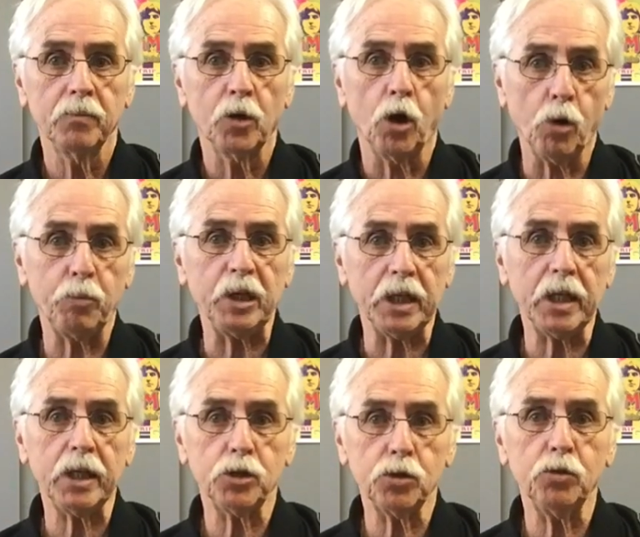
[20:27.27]
Open
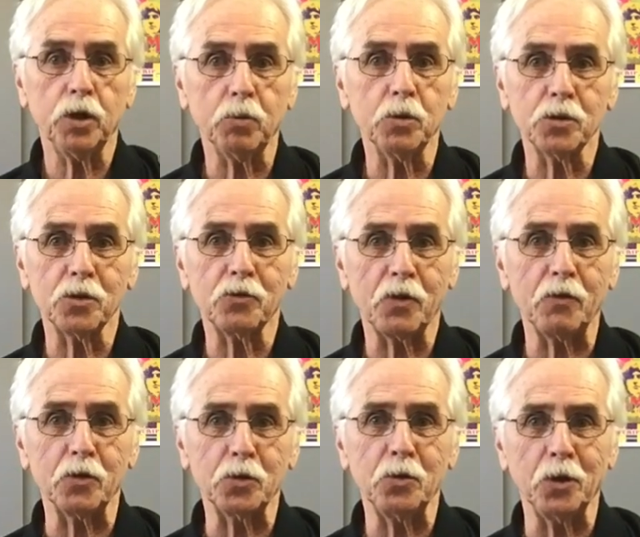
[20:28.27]
E tuning was his
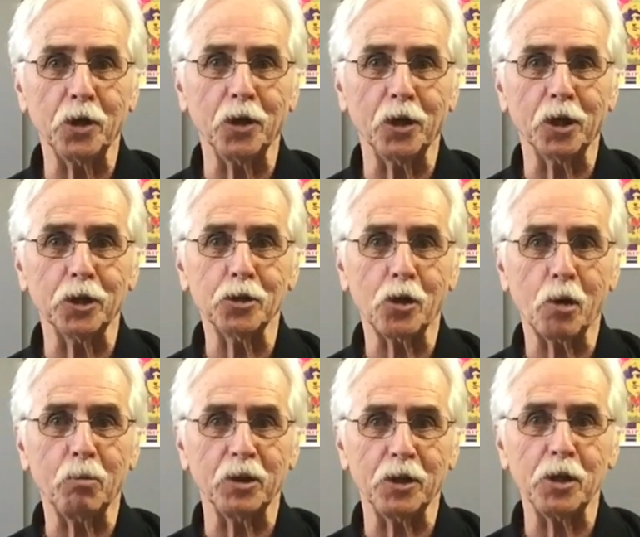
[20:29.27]
favorite tuning on the guitar,
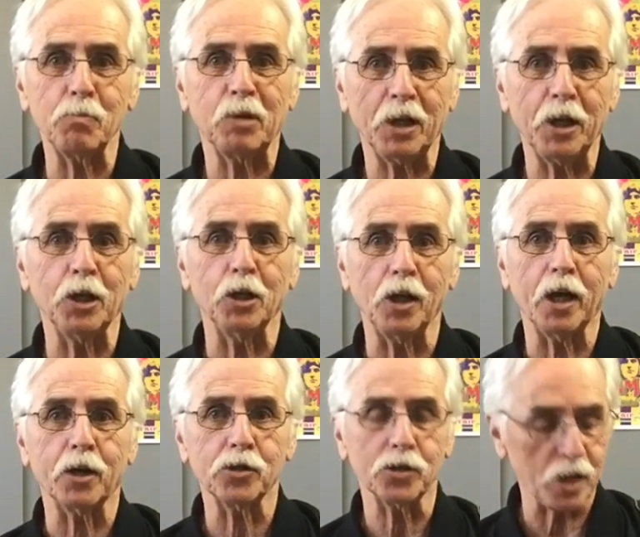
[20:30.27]
but they played a lot
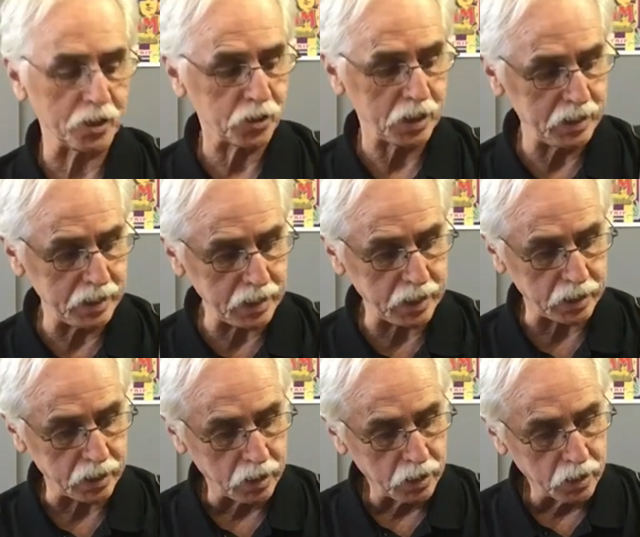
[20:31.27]
of songs in D.